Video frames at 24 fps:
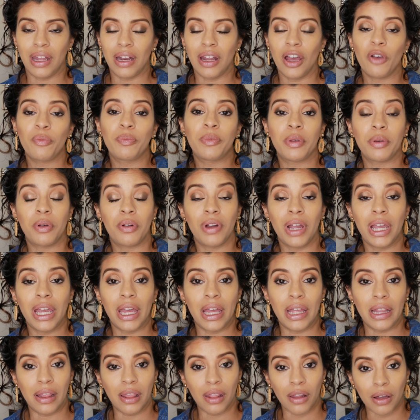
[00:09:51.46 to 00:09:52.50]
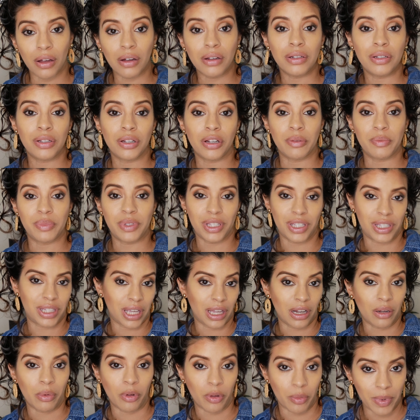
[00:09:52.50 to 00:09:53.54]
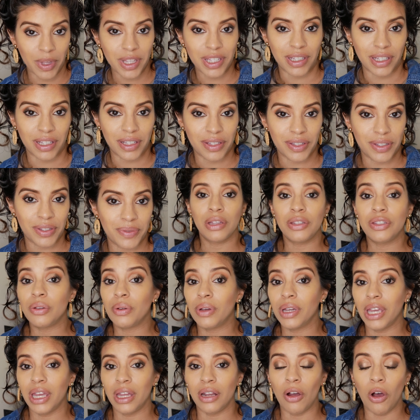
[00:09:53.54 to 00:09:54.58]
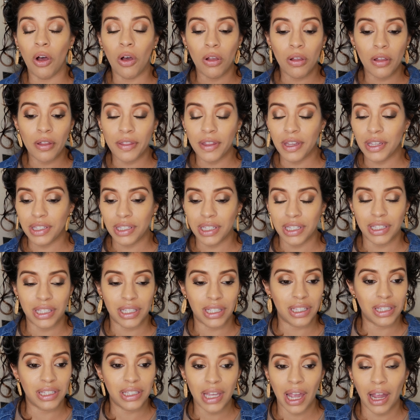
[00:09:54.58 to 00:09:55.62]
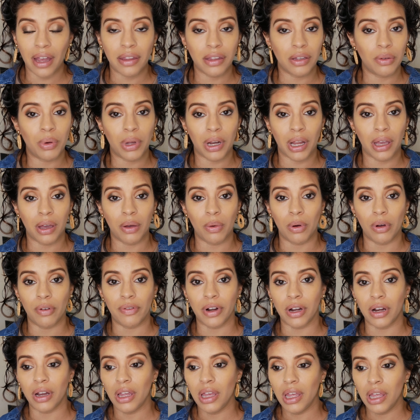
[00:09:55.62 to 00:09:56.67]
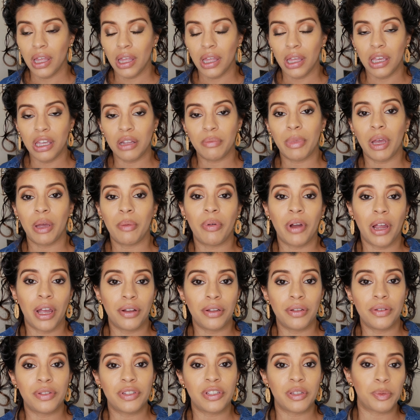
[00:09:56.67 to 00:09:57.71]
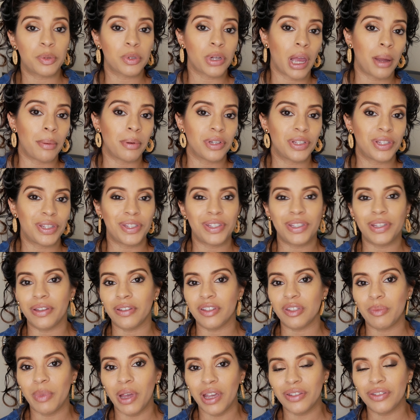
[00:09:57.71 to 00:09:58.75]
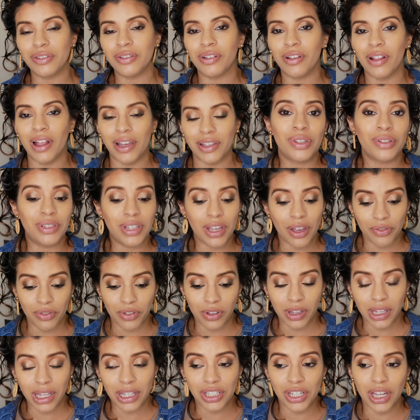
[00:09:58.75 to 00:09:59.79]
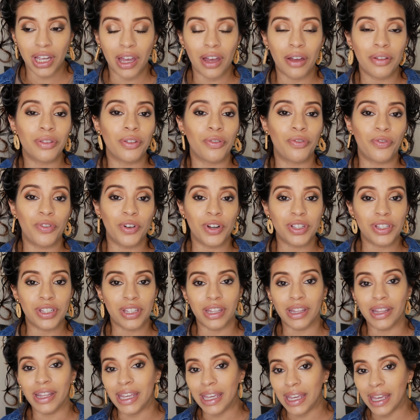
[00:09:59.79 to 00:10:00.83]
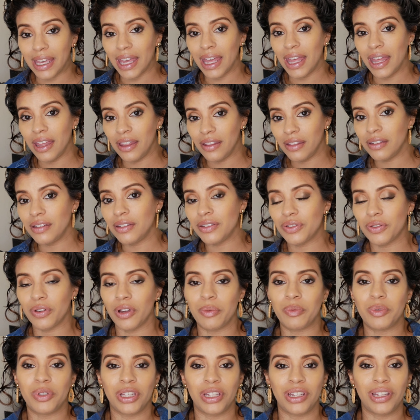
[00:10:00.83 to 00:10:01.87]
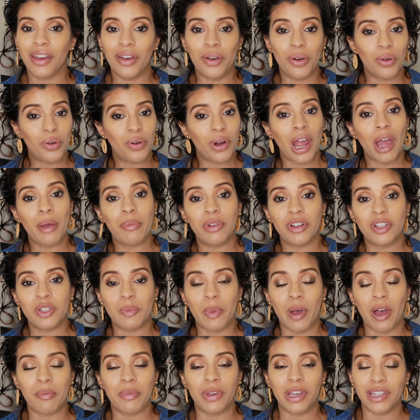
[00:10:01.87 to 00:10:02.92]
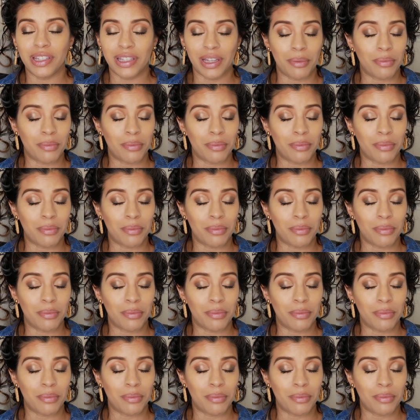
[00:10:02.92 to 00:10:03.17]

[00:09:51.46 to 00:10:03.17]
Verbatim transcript: and help them create a long-term sustainable business. And so again, all of this is exactly what I go over in my brand new Subscribers to Sales Masterclass. So definitely check out the first link in the description and go grab your spot, because